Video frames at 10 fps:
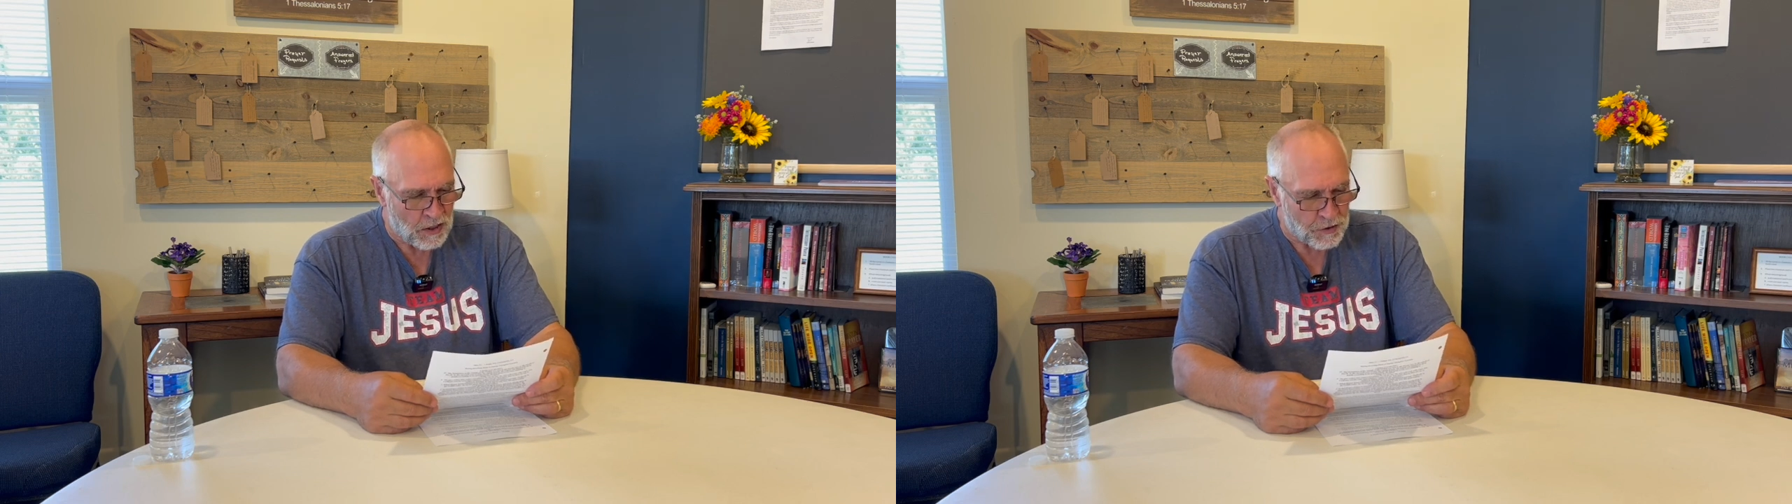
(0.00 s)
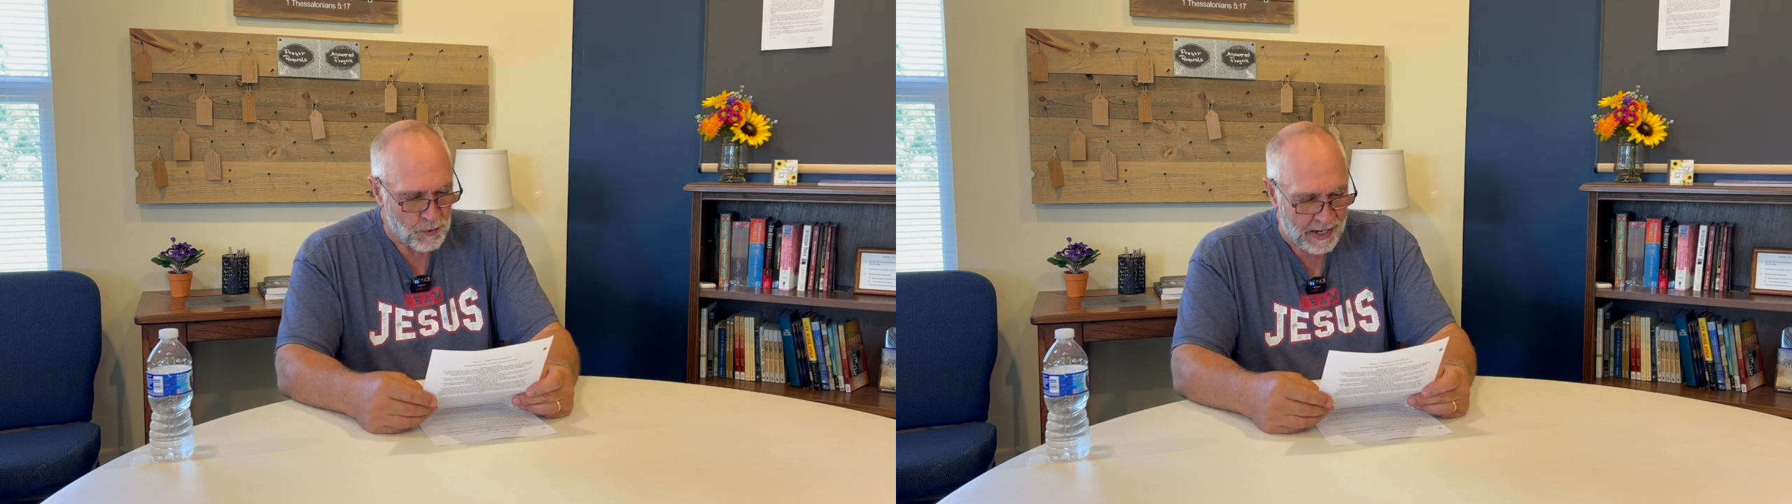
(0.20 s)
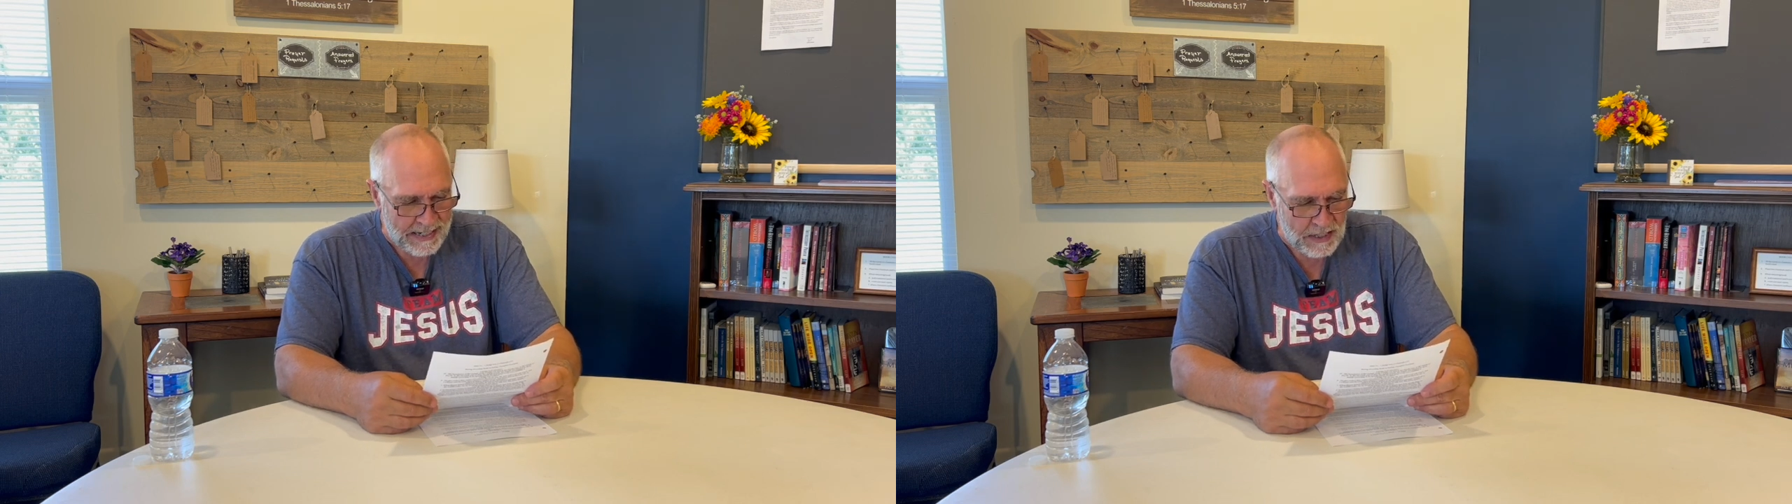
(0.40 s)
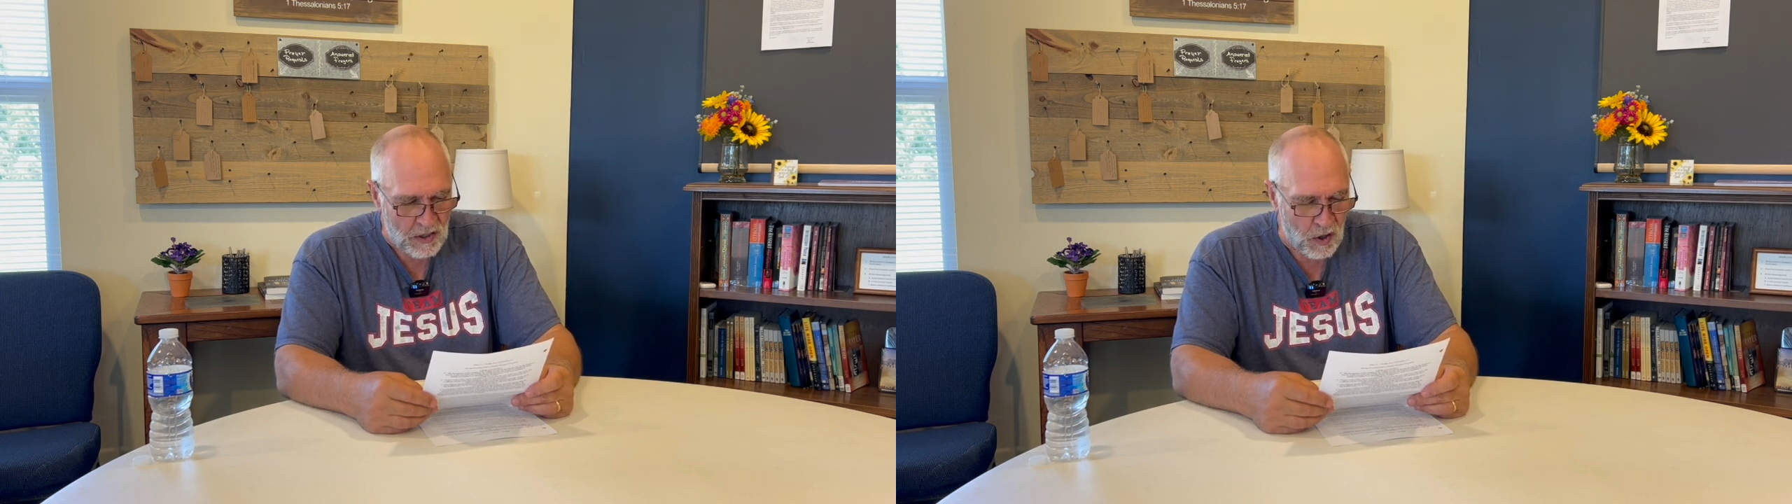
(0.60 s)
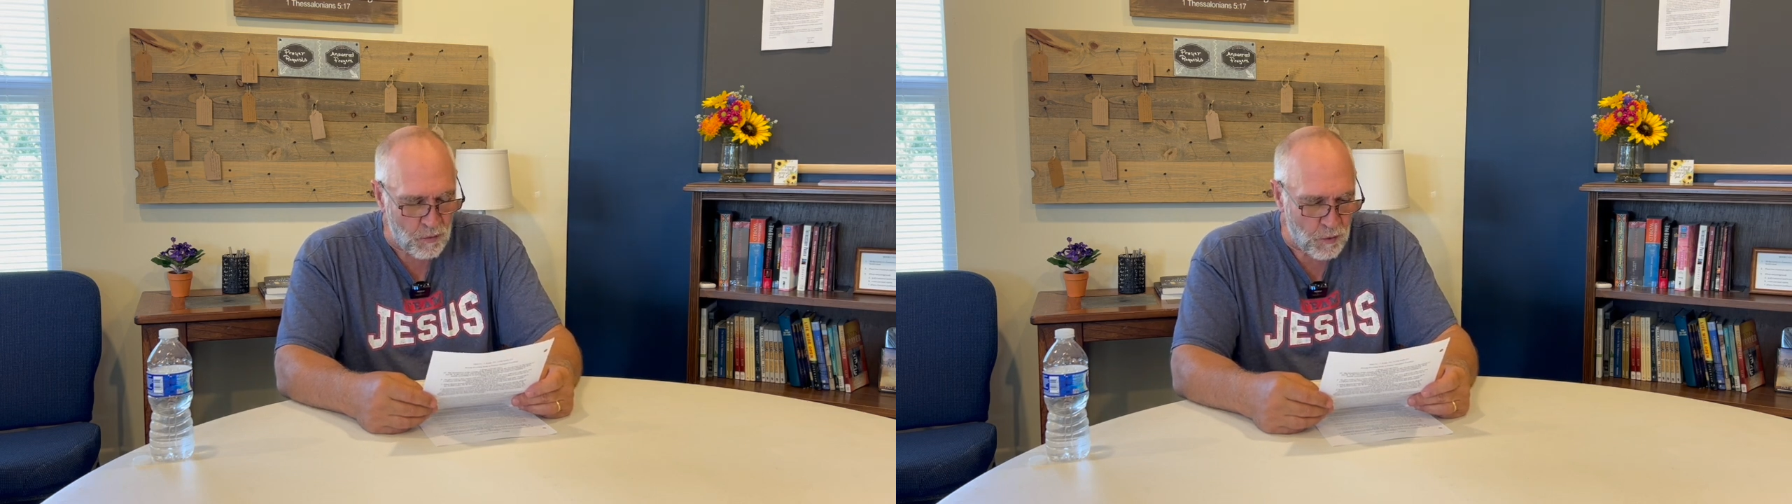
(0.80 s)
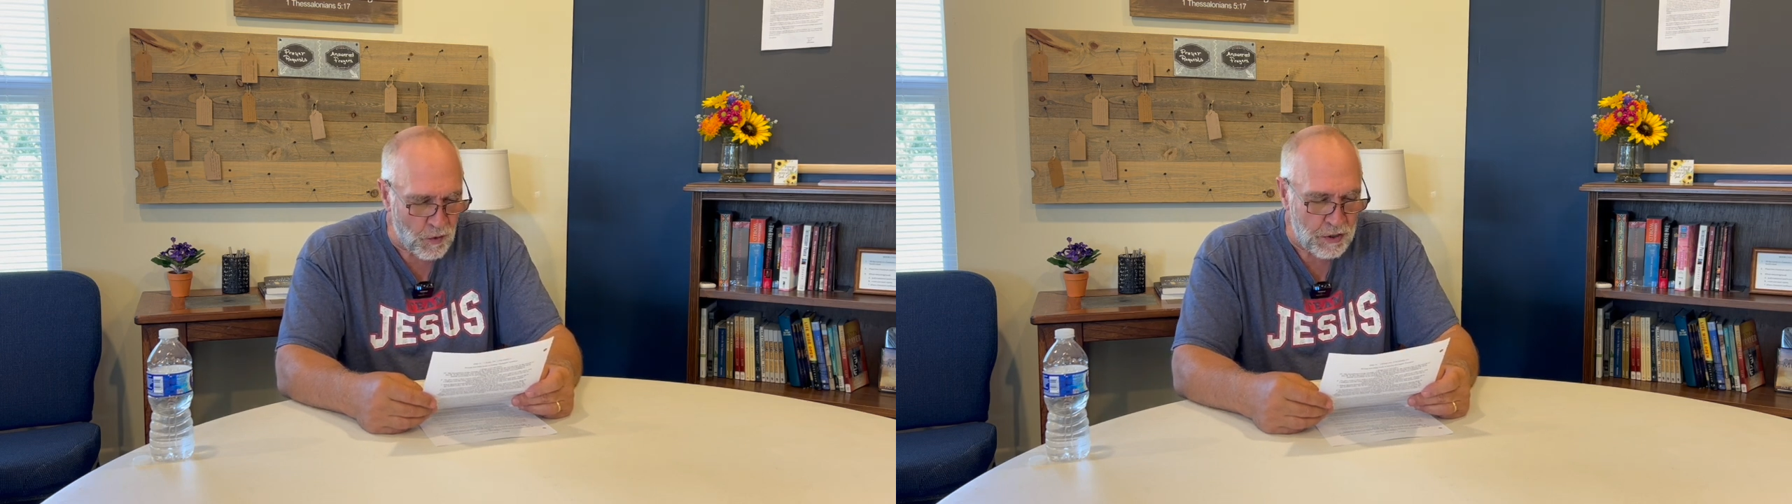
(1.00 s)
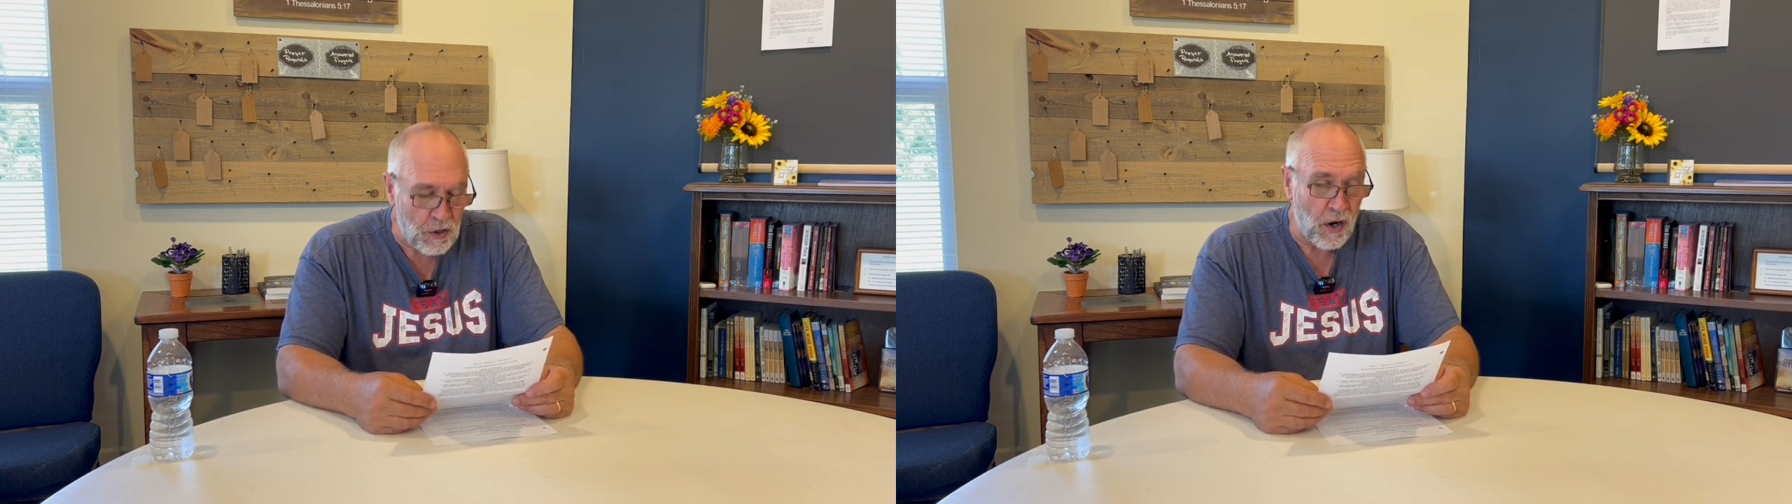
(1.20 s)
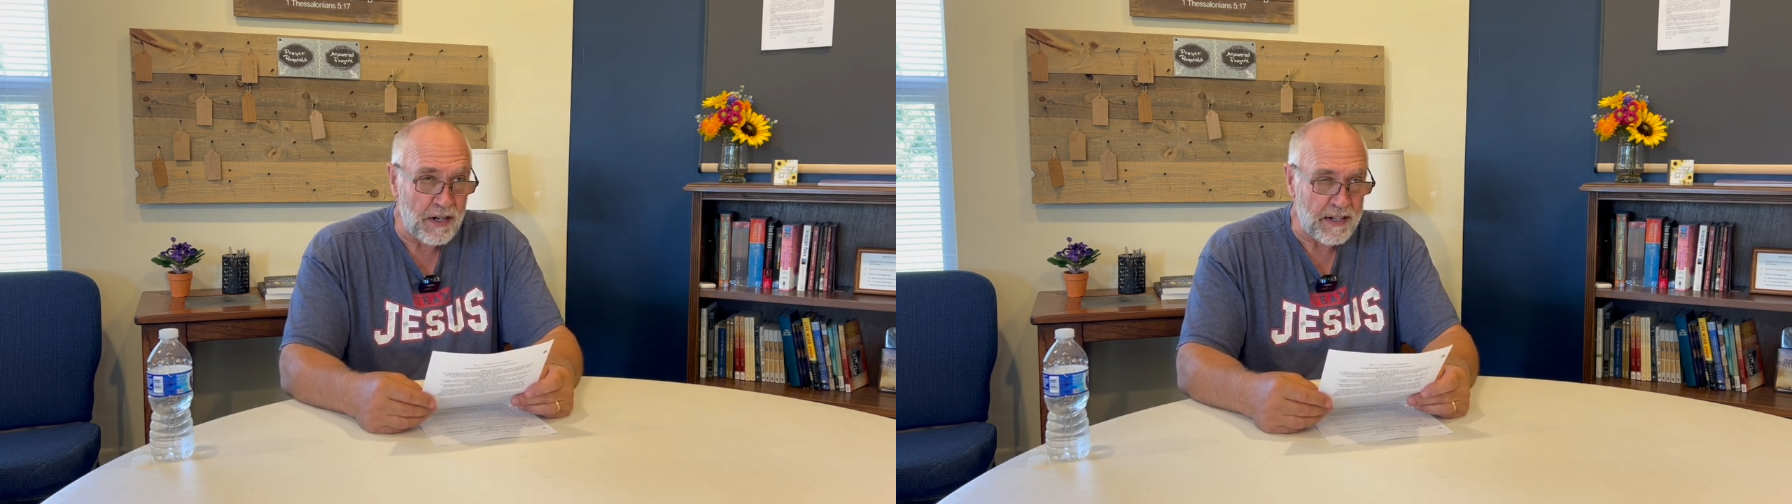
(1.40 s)
trying to grow a
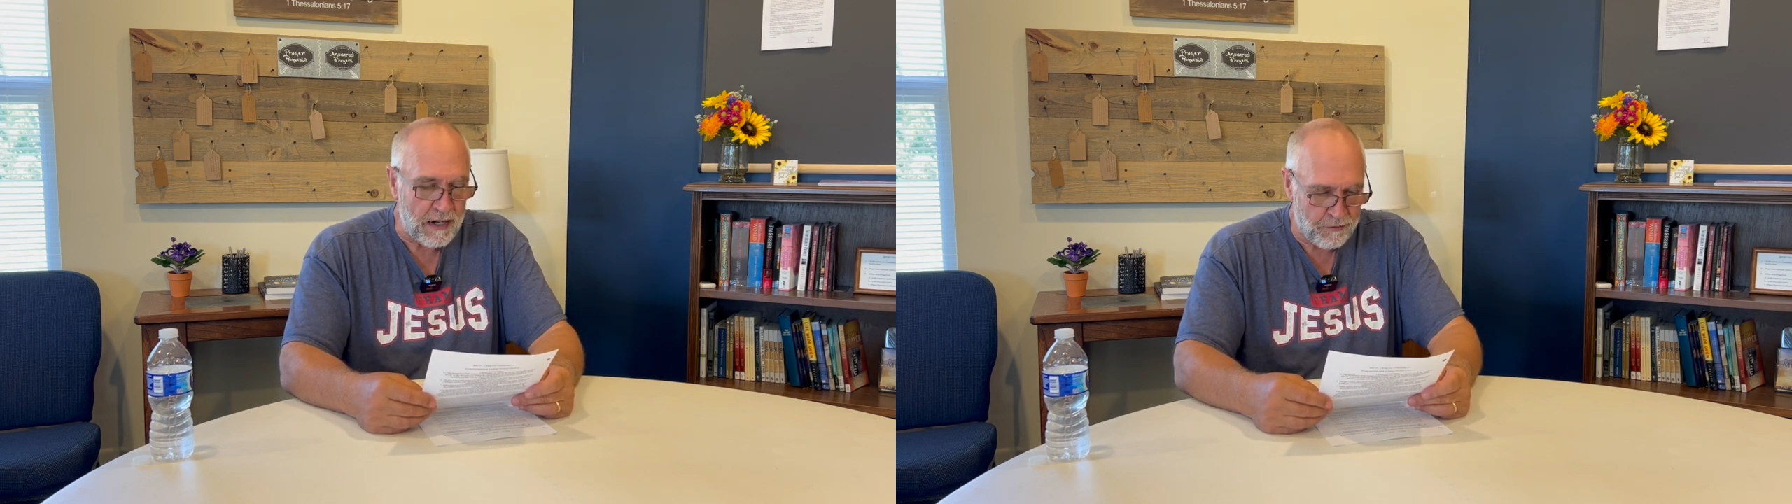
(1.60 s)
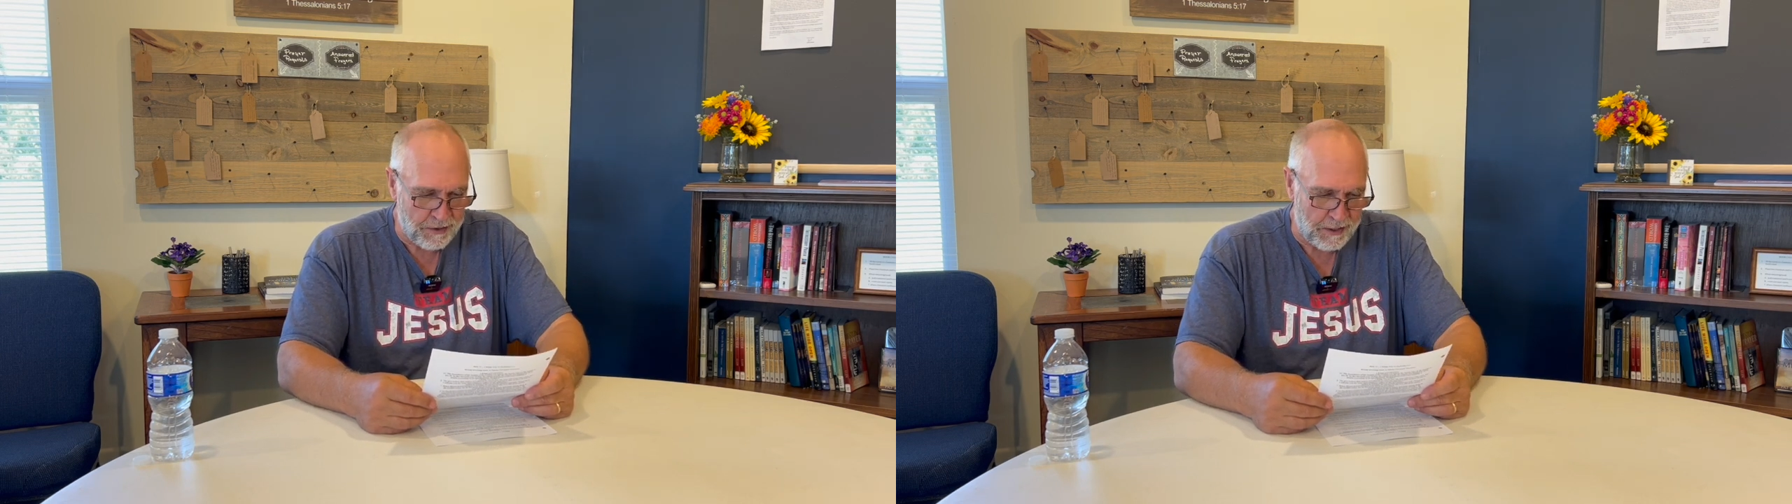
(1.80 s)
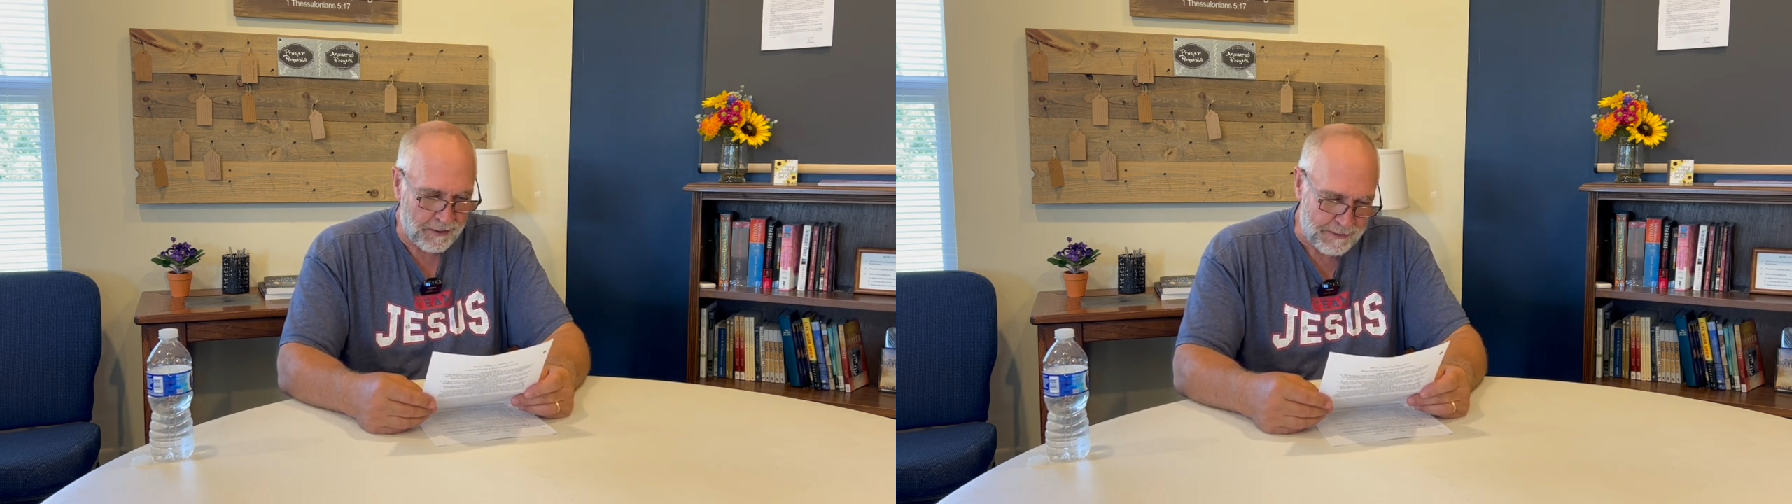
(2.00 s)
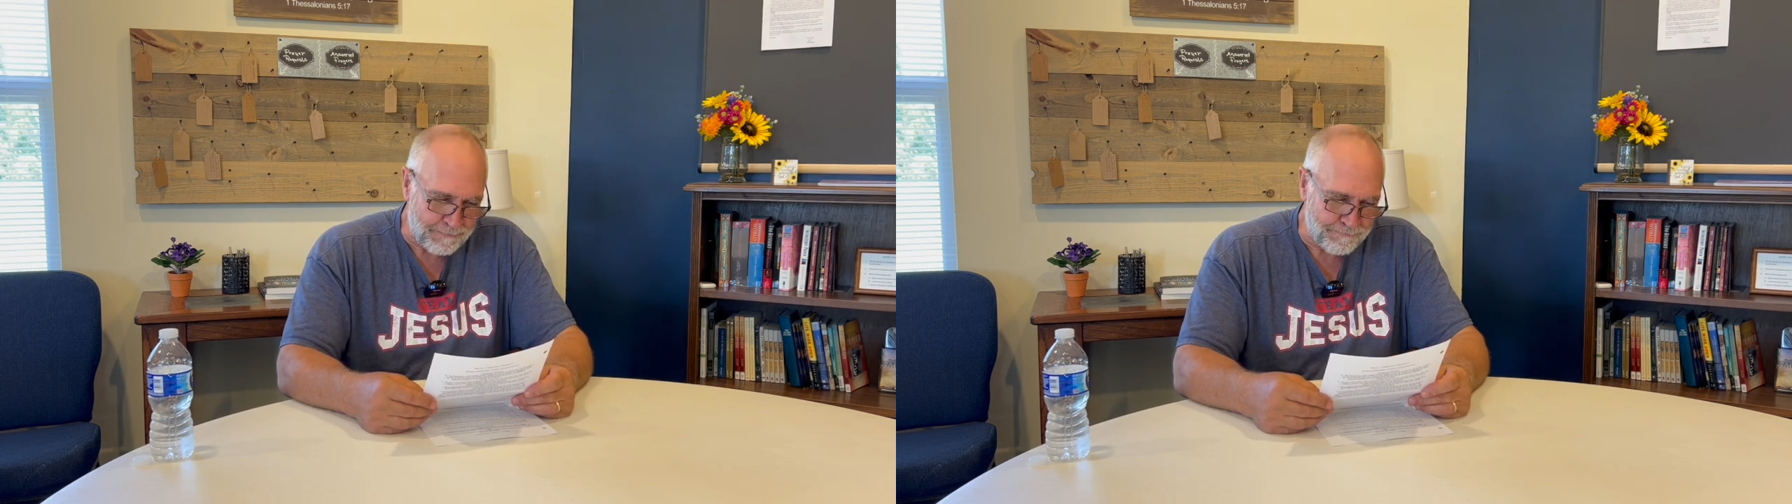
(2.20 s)
garden every year.